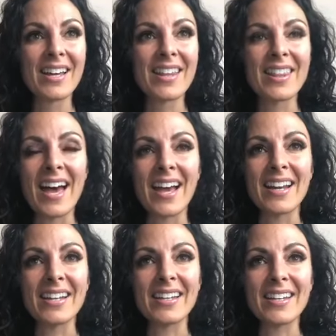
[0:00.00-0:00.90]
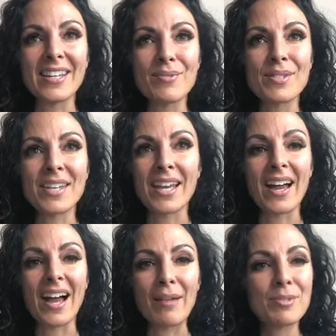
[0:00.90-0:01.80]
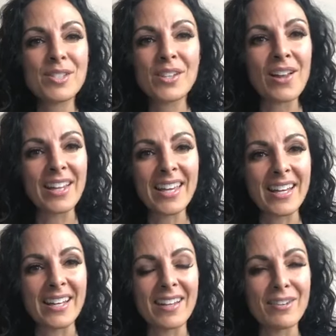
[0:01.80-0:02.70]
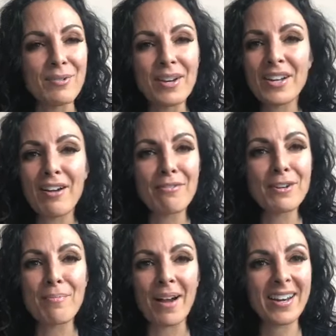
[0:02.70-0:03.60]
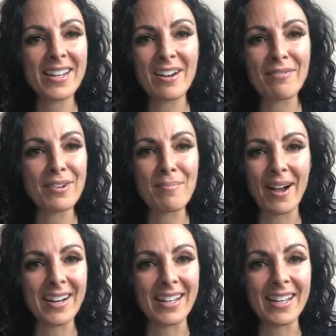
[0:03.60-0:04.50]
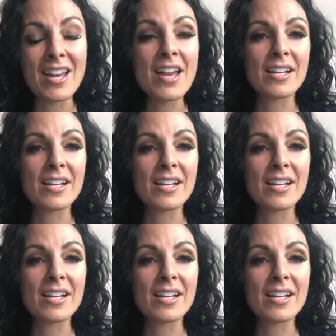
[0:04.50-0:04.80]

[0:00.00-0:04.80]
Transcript: that he was like, I'm just all in. You want to cover your body? Cover your body.